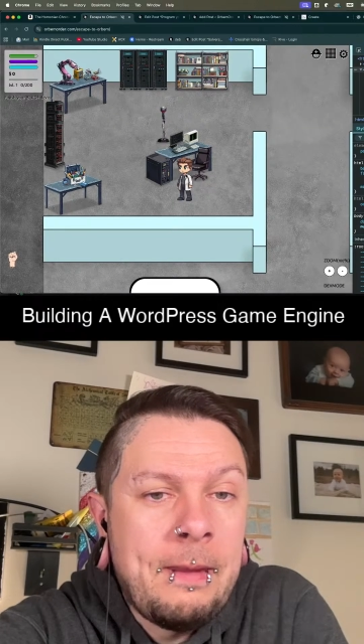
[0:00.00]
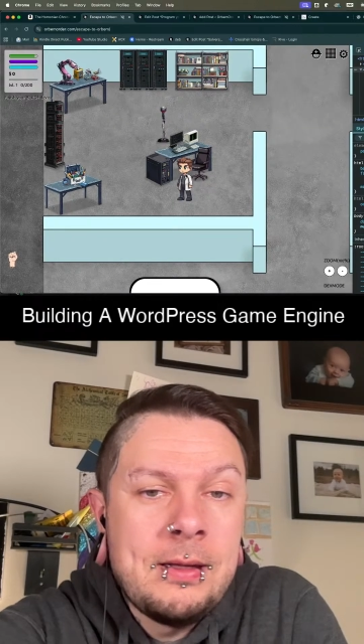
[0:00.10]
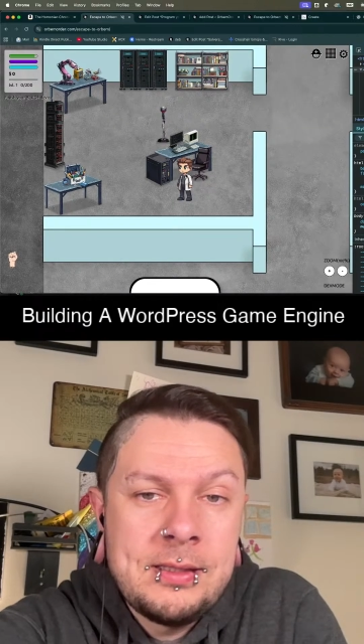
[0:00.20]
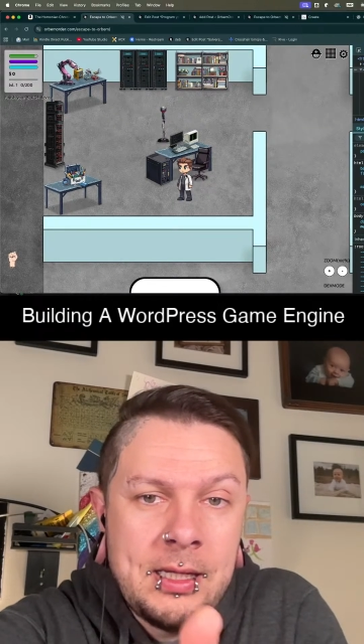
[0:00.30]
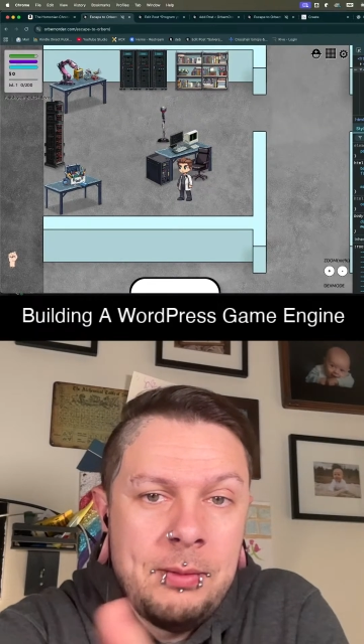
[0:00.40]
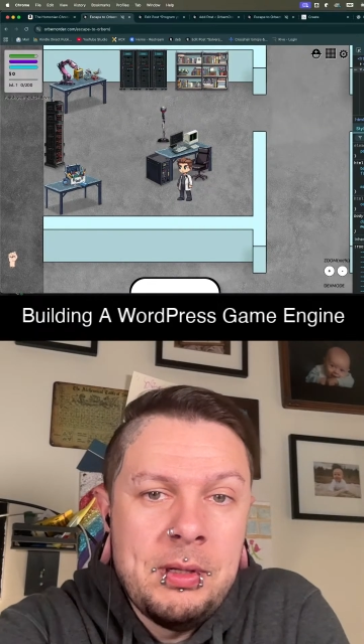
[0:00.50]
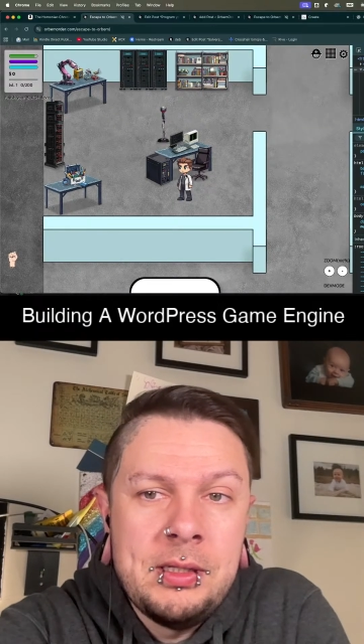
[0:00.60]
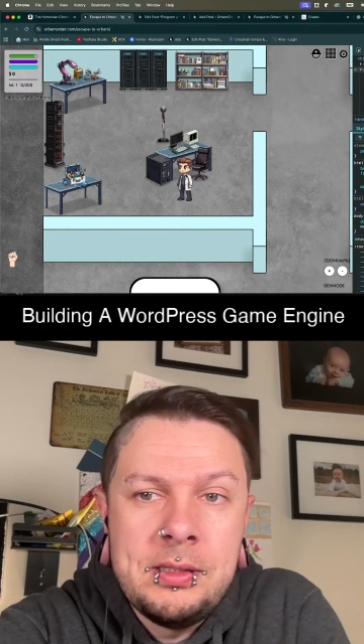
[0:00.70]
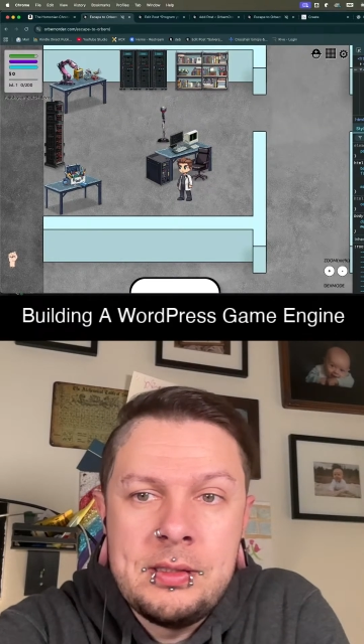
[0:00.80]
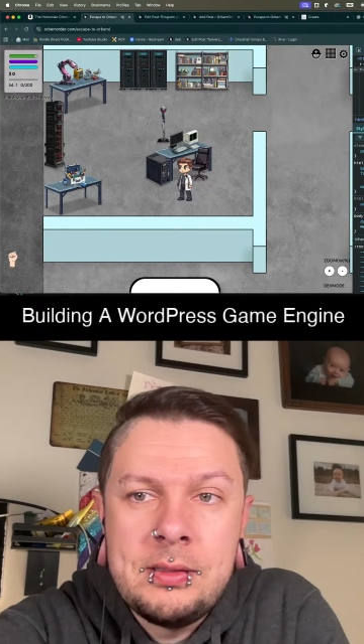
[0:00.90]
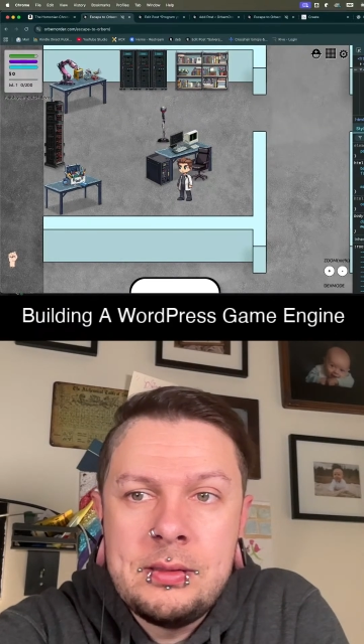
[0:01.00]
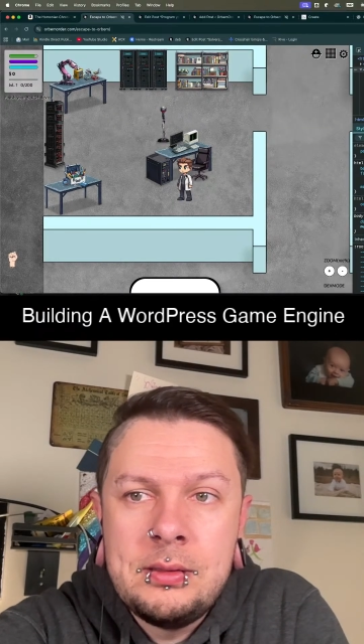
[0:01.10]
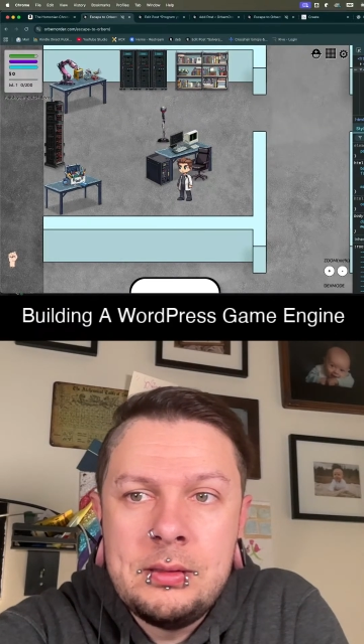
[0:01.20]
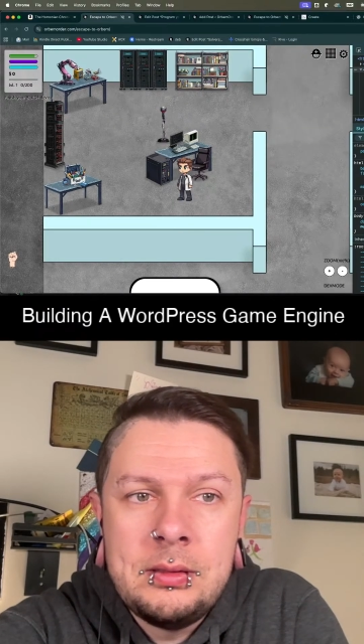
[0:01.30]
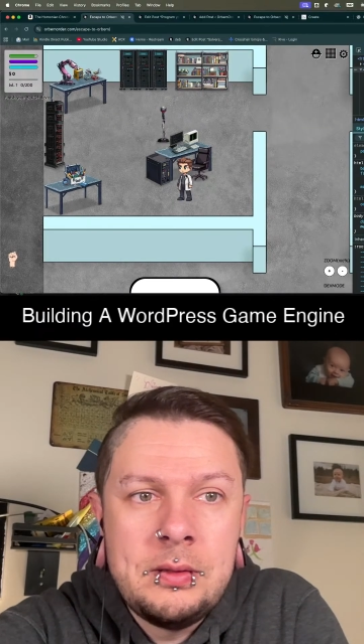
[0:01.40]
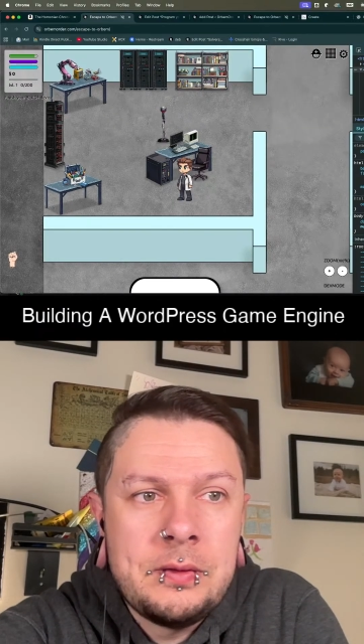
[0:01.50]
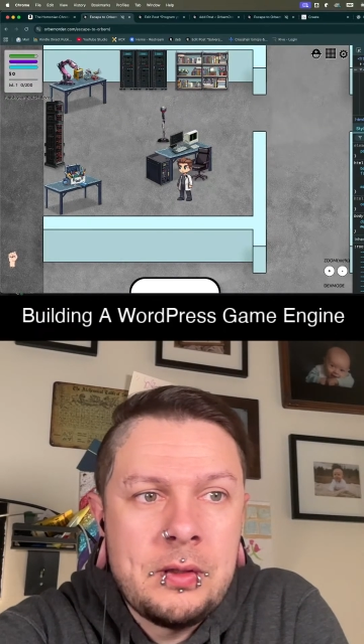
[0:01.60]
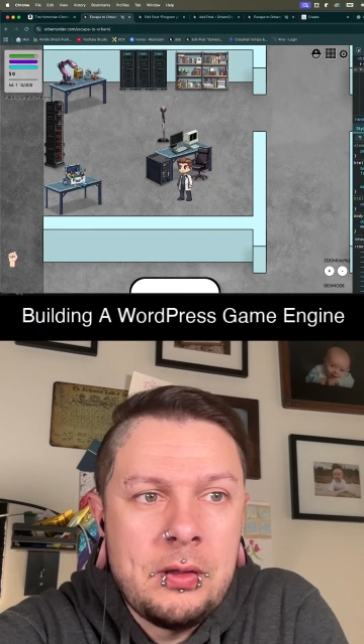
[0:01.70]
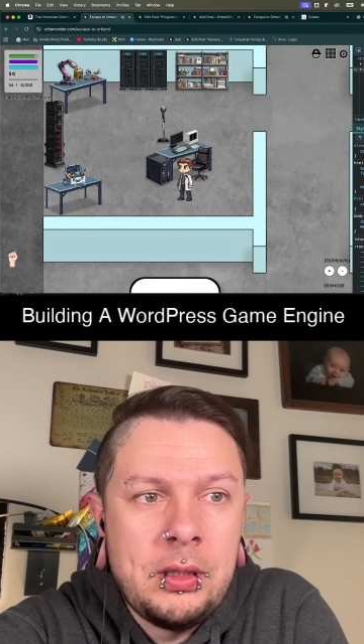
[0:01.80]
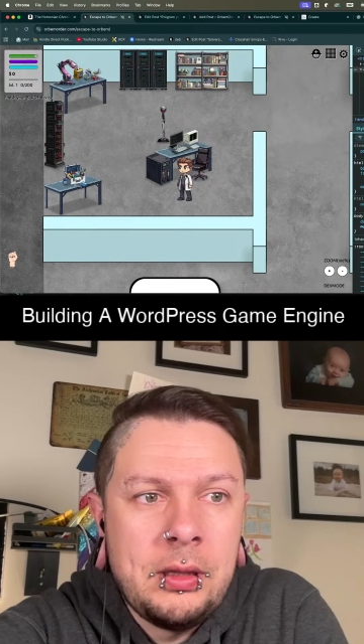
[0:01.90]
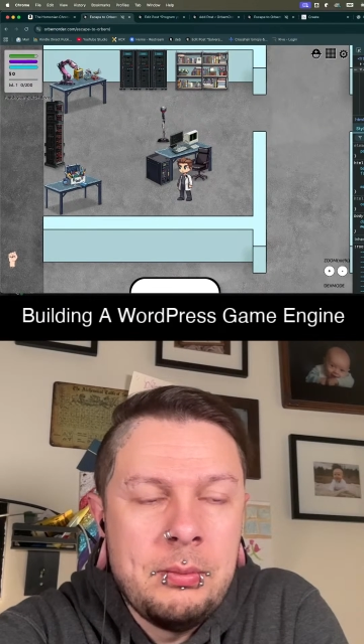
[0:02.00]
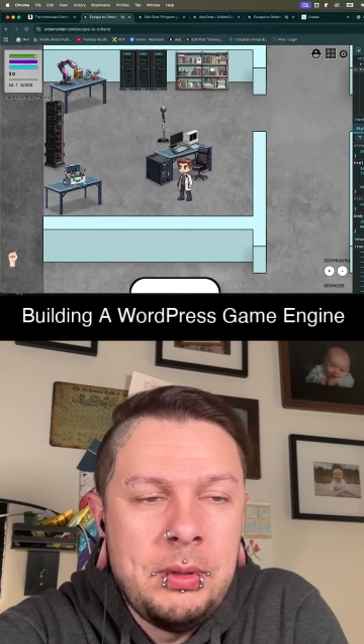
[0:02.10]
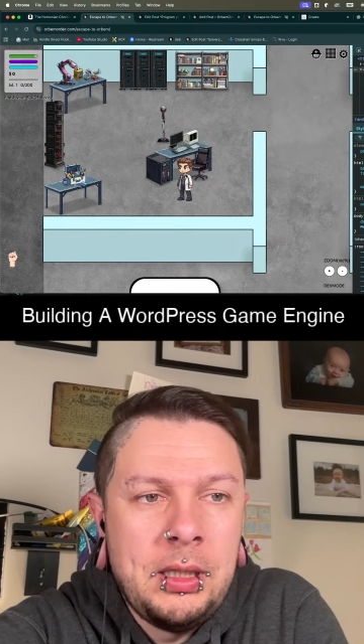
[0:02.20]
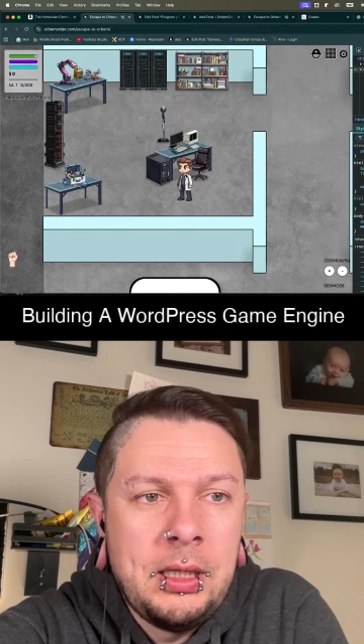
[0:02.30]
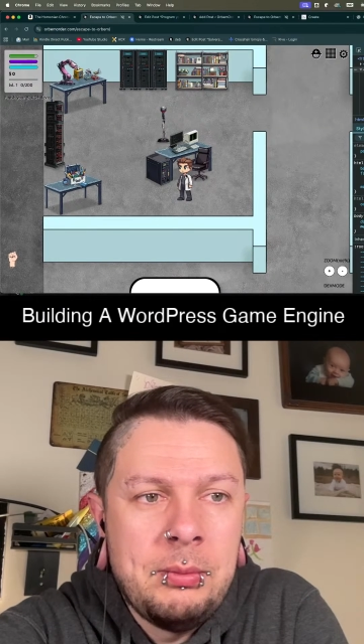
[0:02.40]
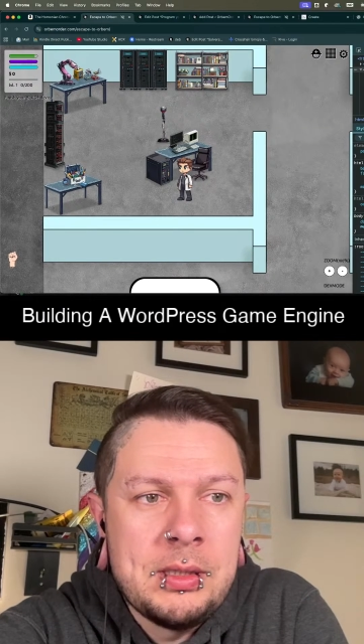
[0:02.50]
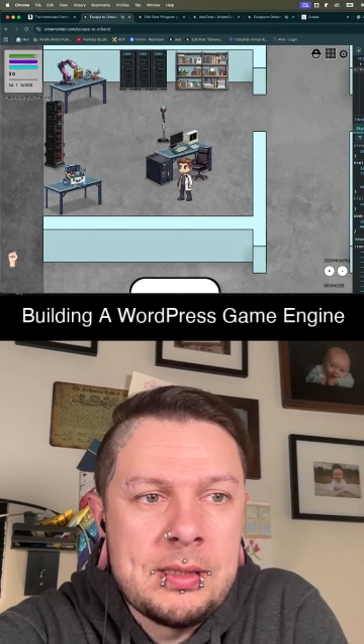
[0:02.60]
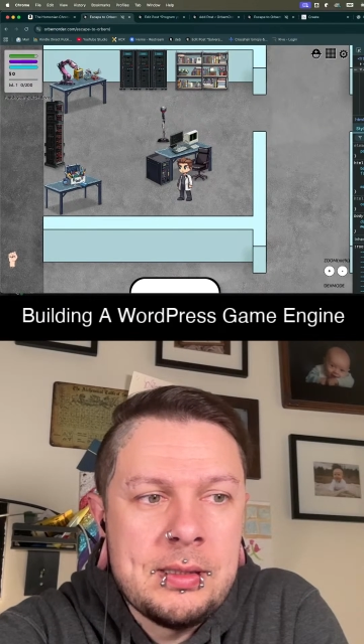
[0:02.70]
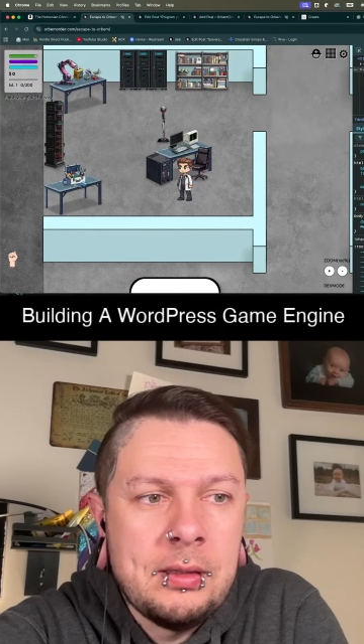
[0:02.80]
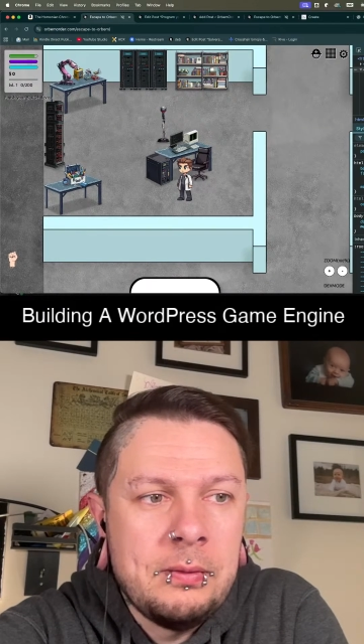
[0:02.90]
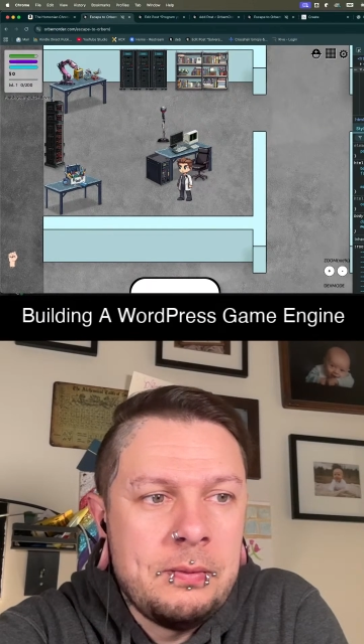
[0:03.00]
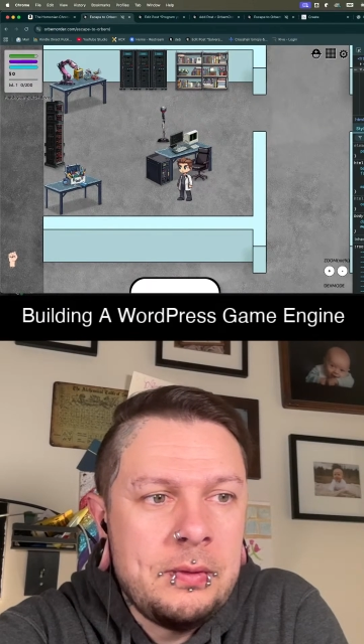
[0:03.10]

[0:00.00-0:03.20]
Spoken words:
Same as starting the minigame itself.